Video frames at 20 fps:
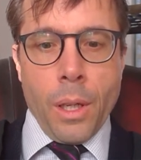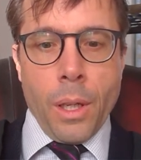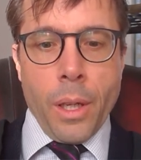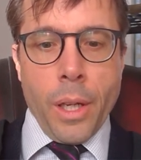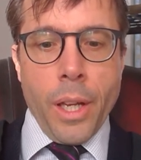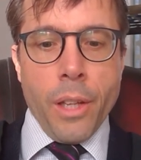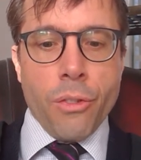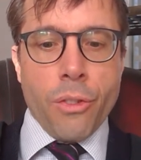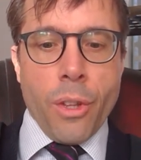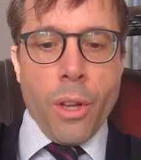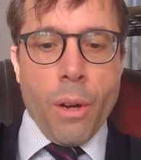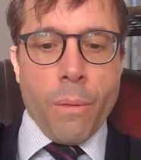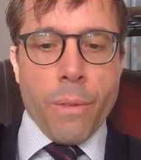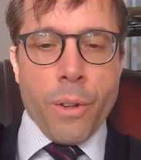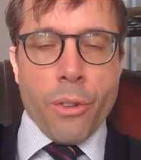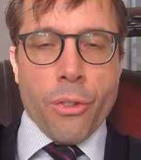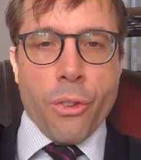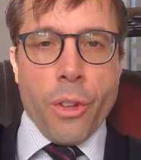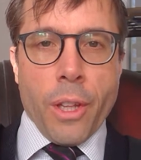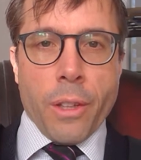Here's the
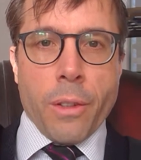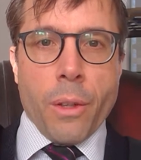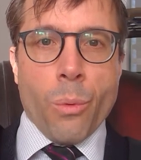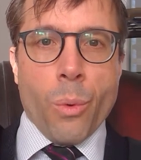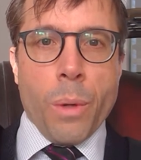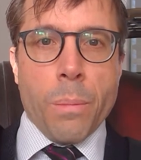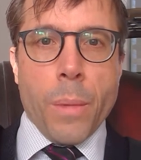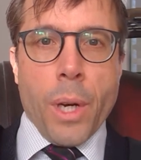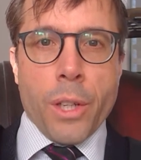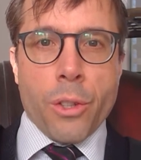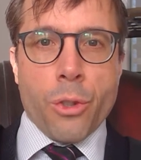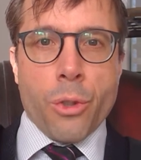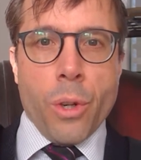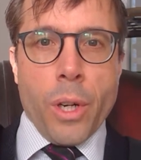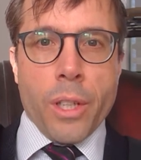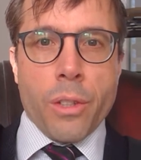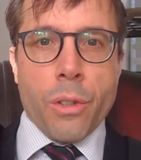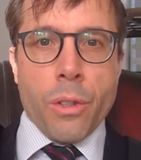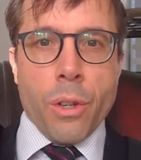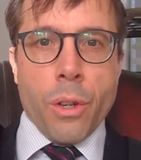obvious thing that we might try
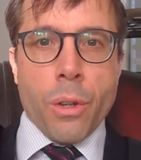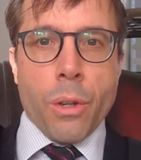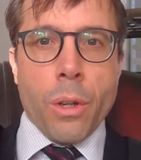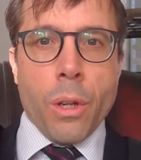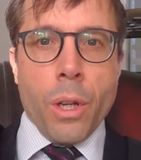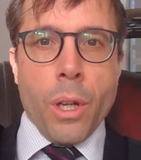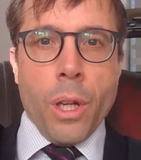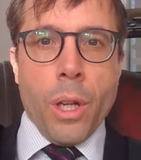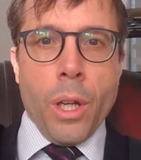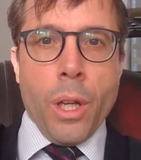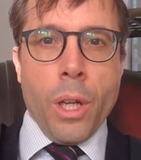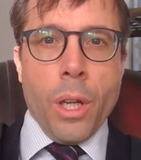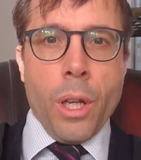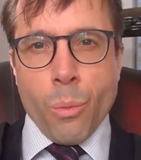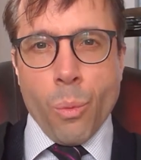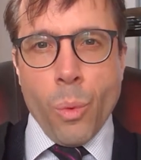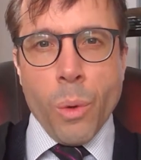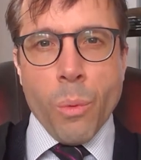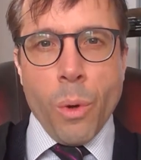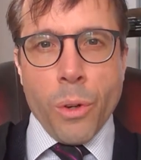to do.
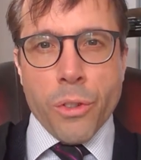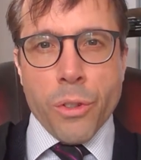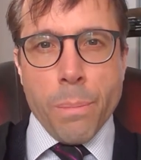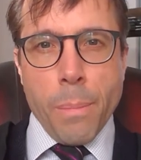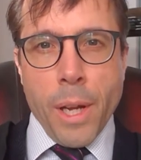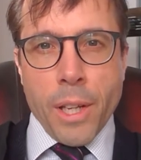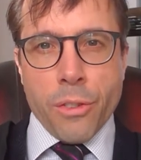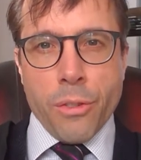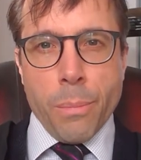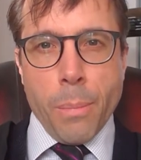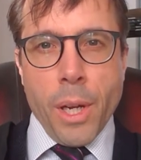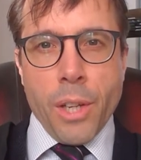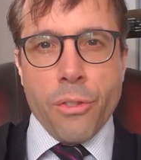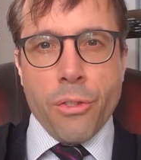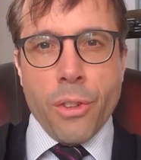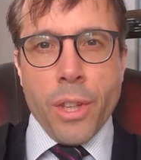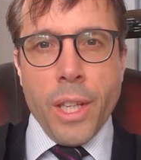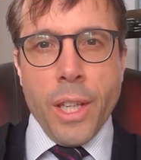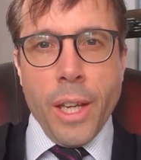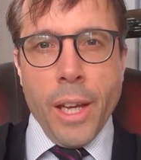We want to maximize
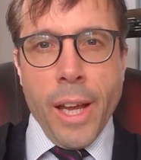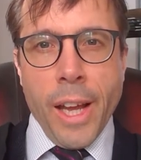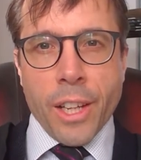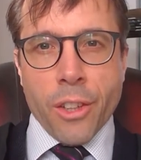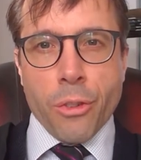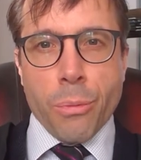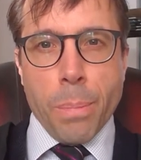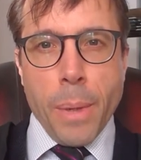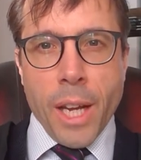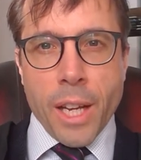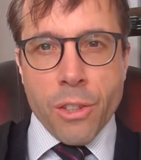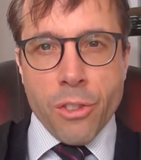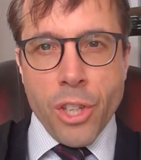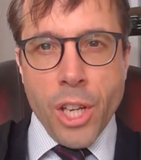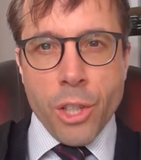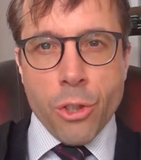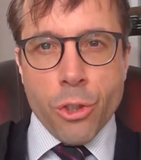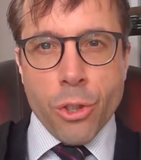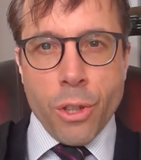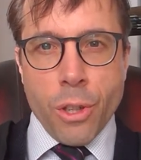the
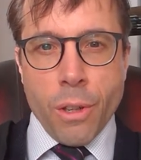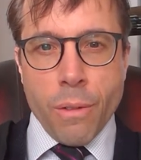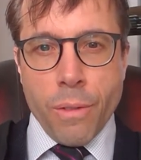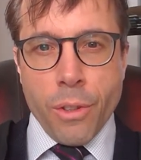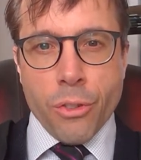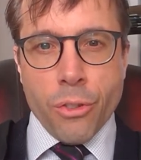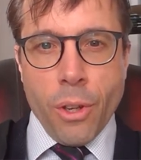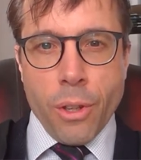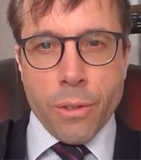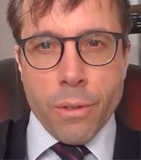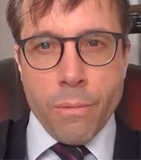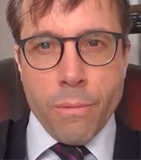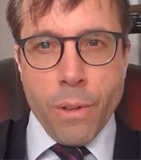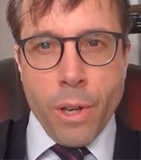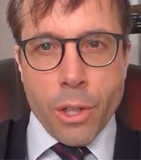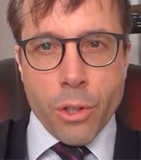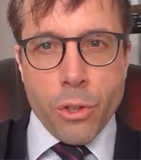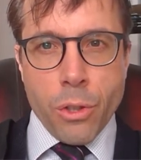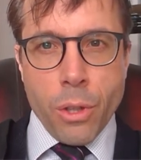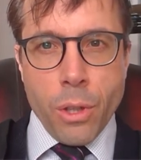expectation of a certain
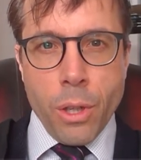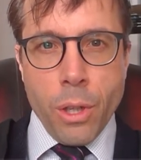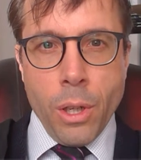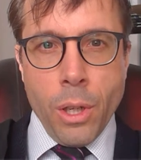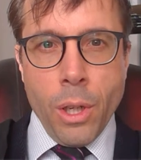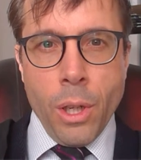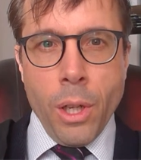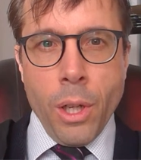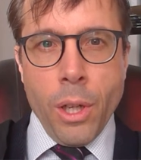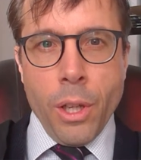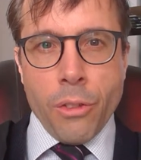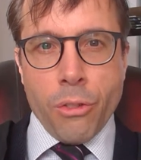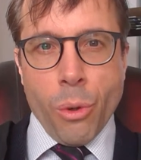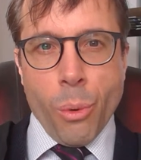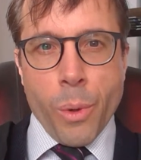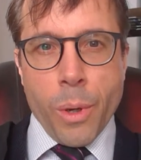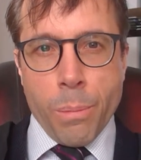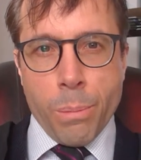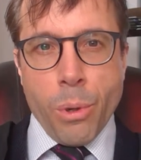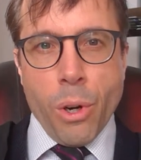function, so
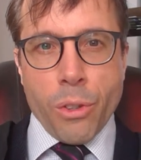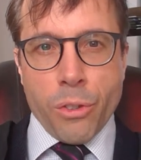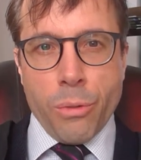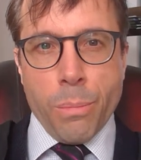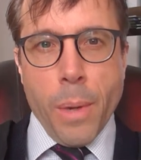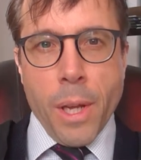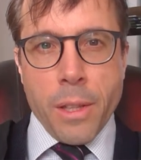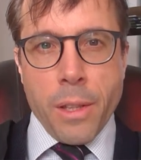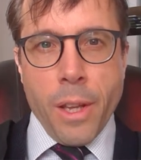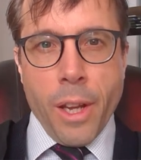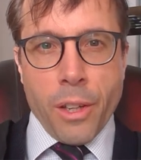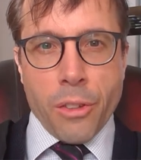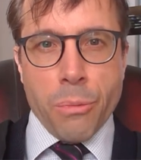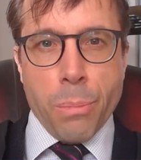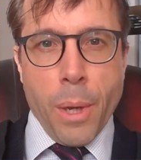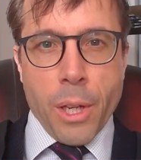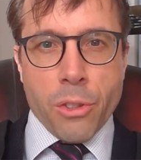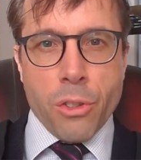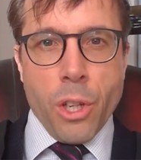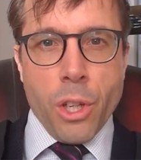we approximate the
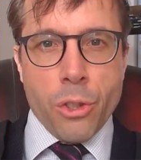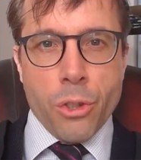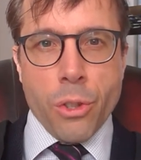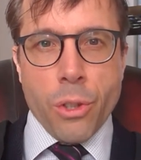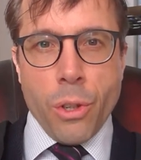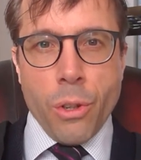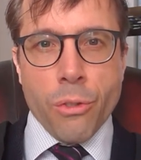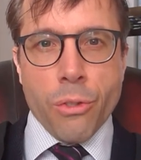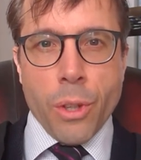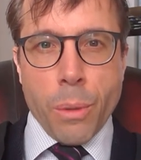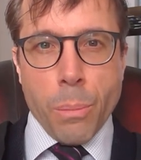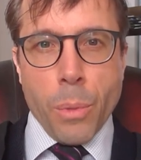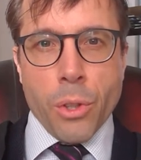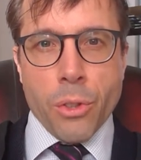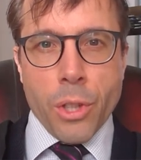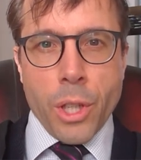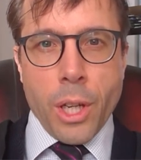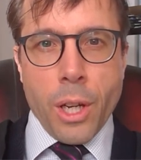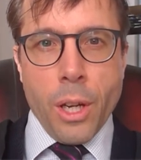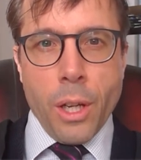expectation using
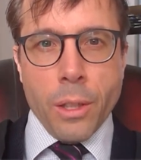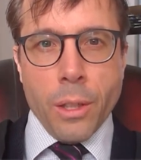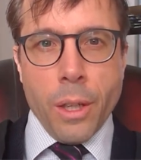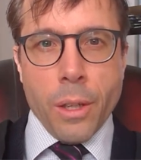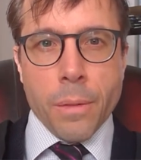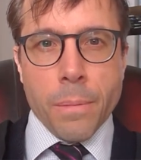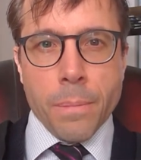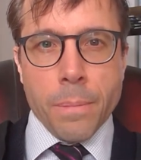Monte Carlo.